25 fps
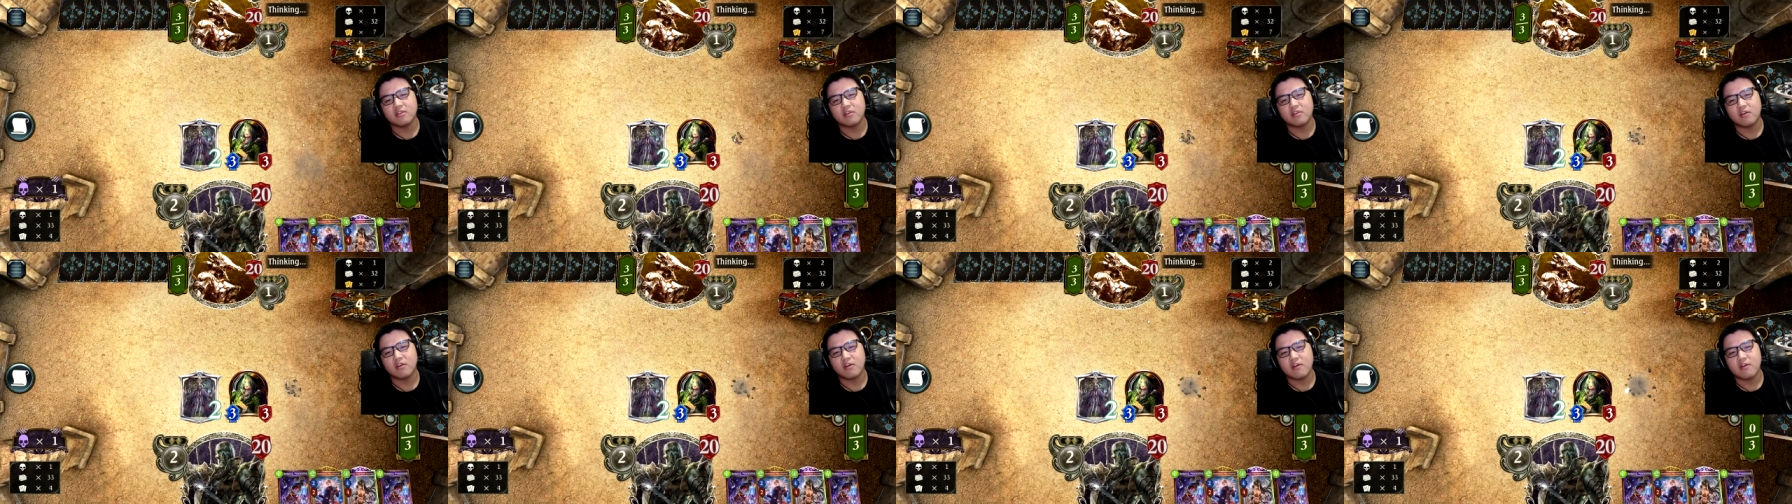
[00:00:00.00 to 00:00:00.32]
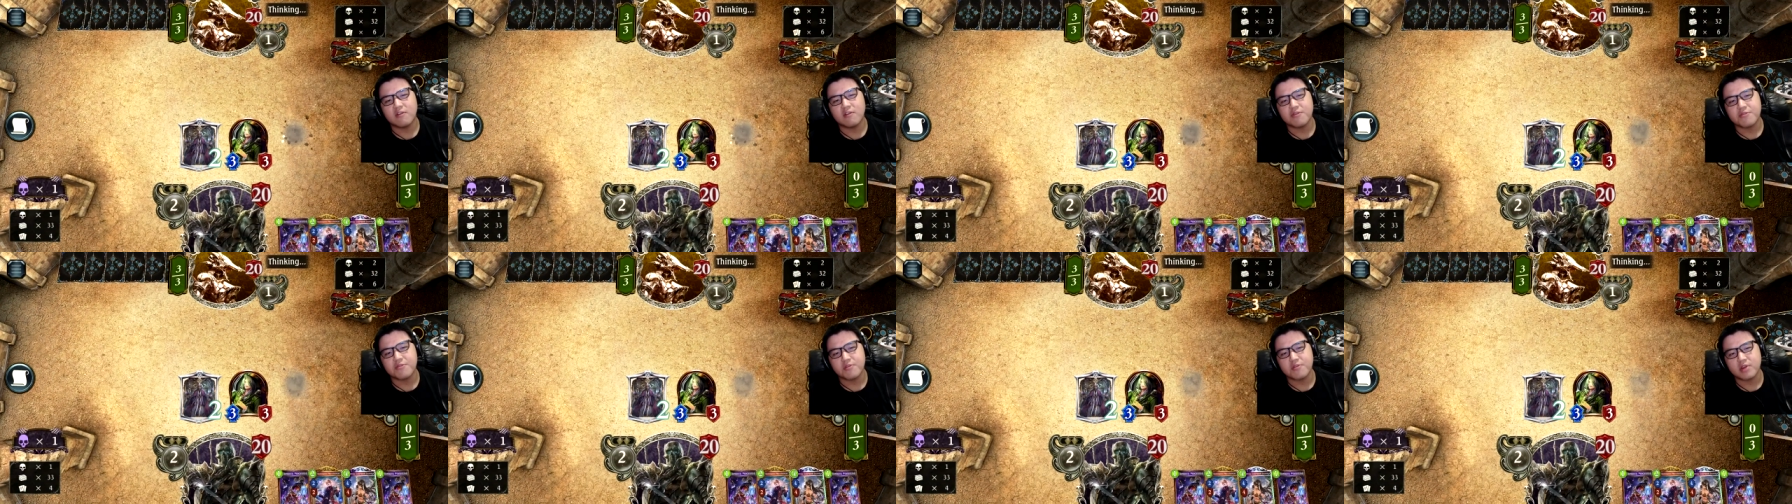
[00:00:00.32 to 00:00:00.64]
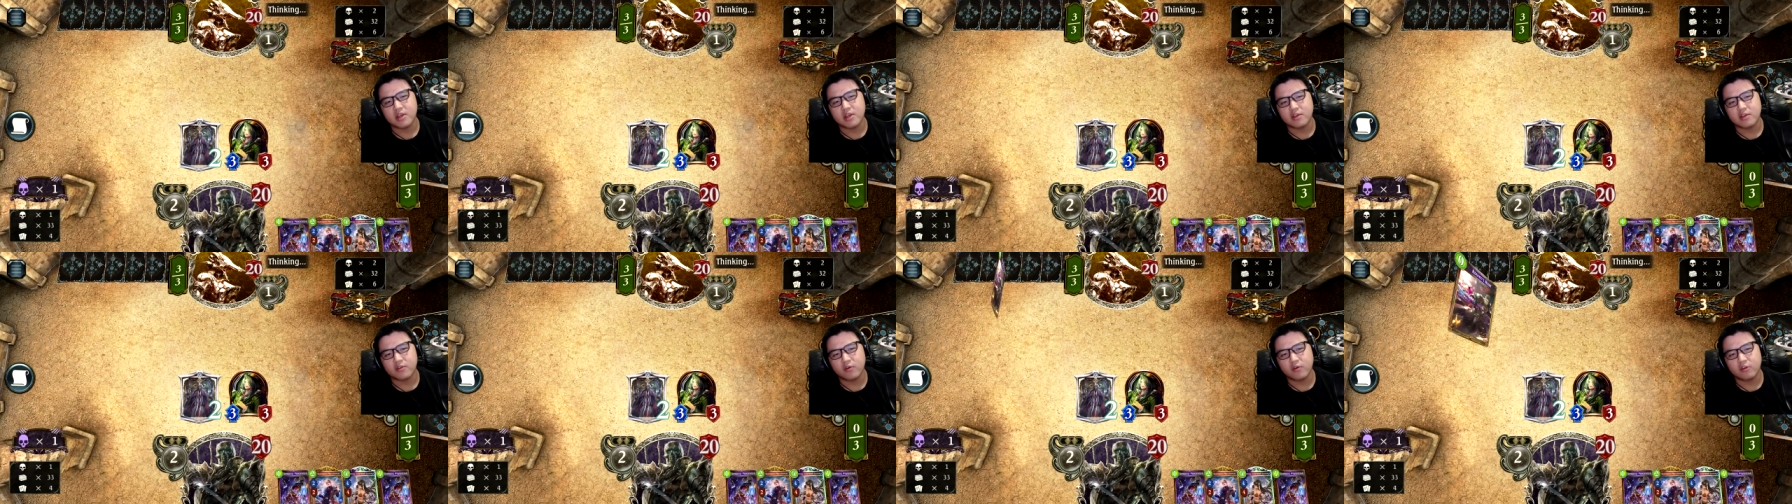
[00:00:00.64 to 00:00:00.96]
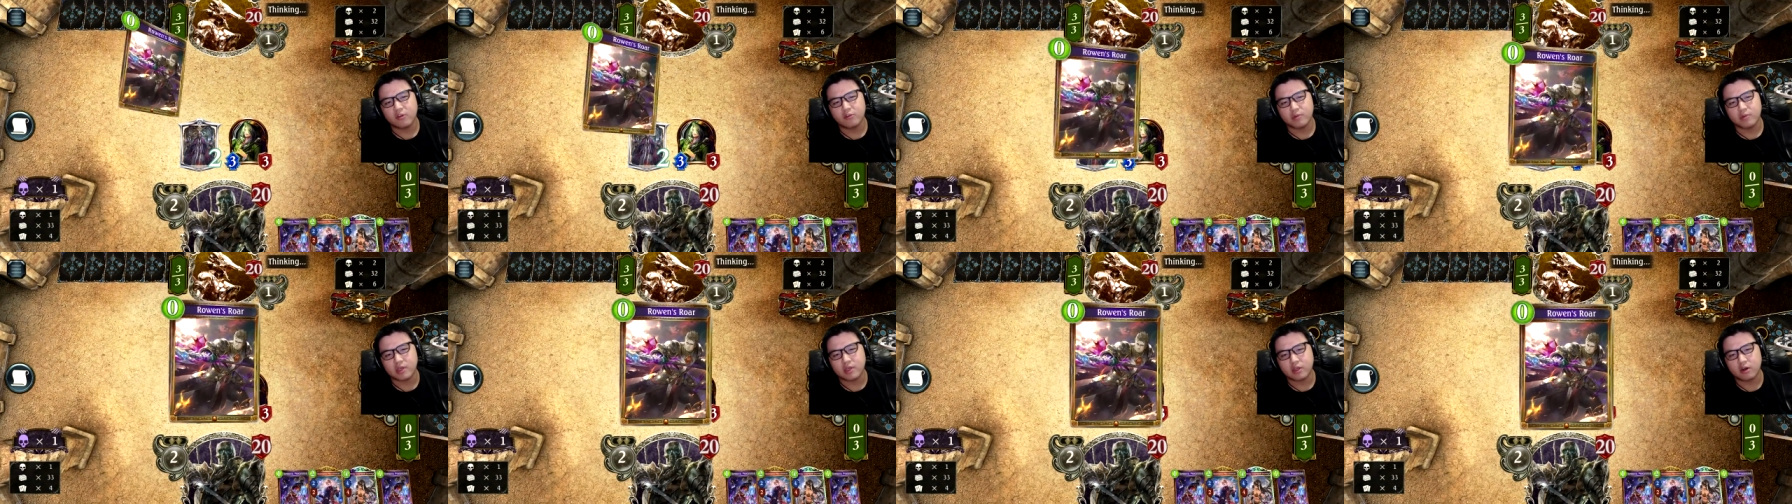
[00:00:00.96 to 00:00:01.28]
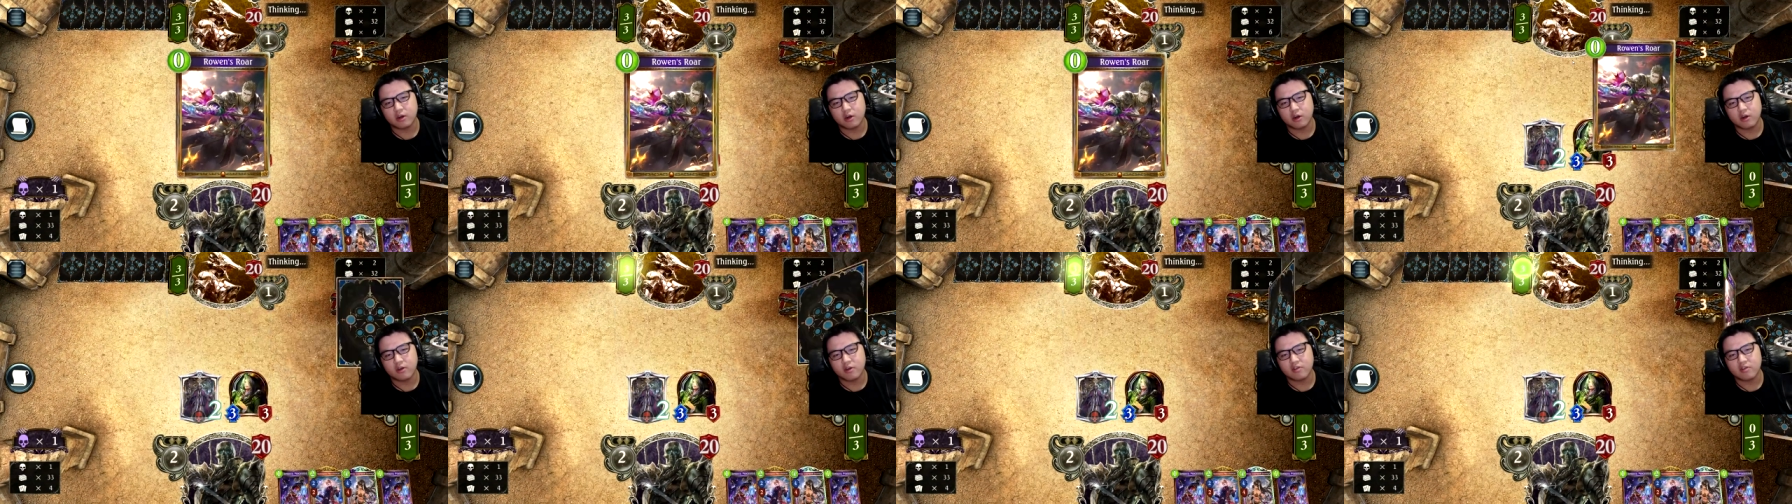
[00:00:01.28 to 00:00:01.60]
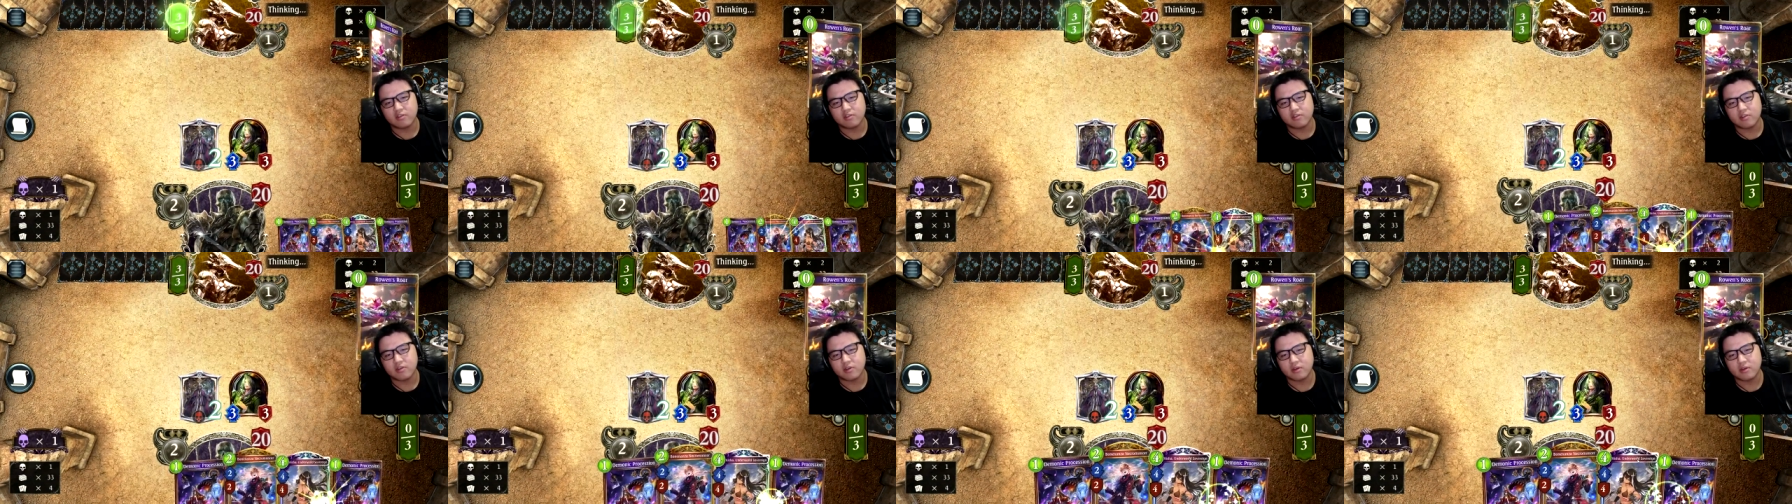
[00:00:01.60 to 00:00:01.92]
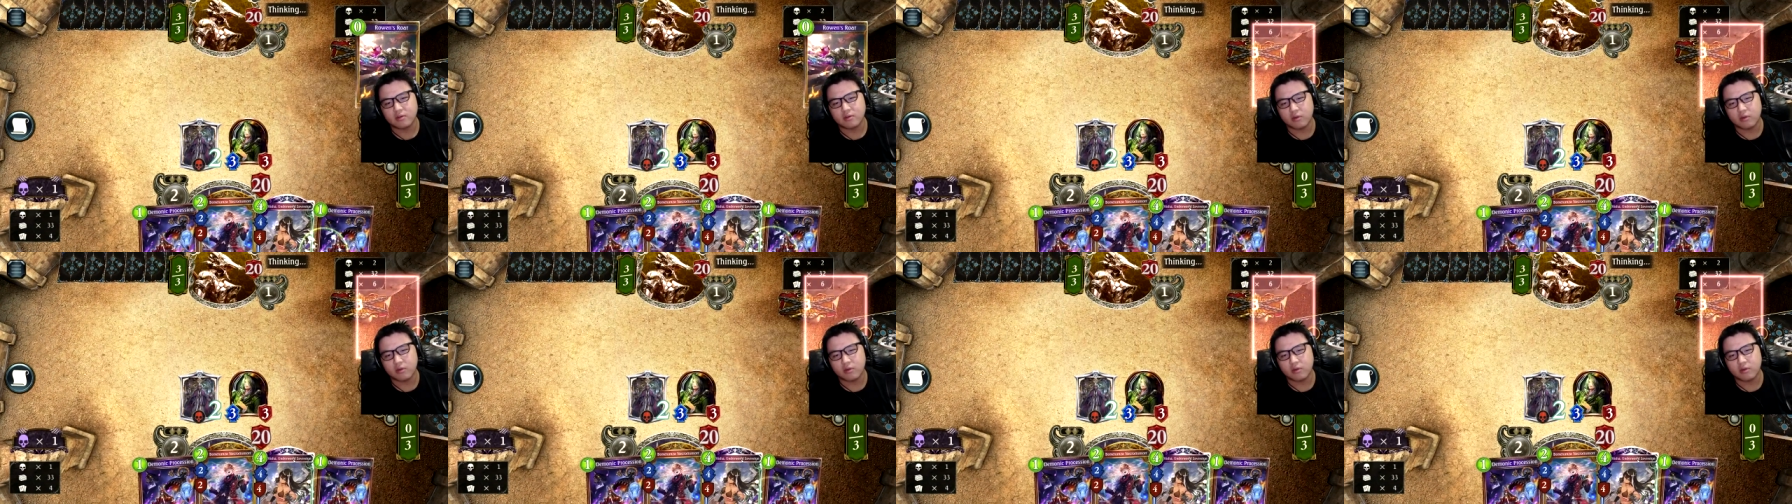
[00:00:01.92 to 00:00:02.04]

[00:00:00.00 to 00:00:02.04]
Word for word: turn 3 is going to be cursed.